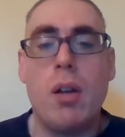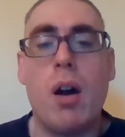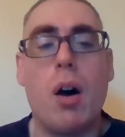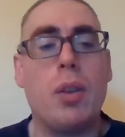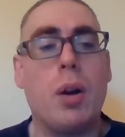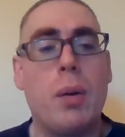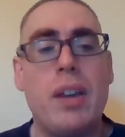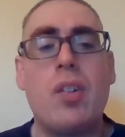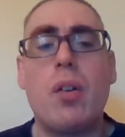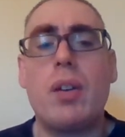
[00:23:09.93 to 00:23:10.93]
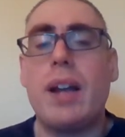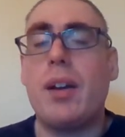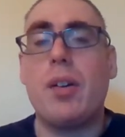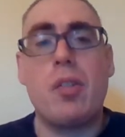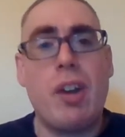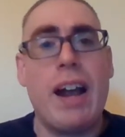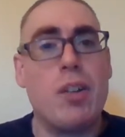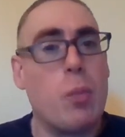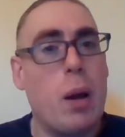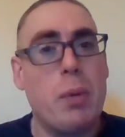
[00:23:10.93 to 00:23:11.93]
although he certainly
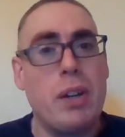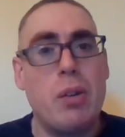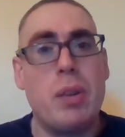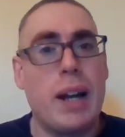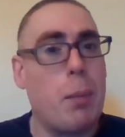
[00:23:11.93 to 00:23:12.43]
understands why we do that.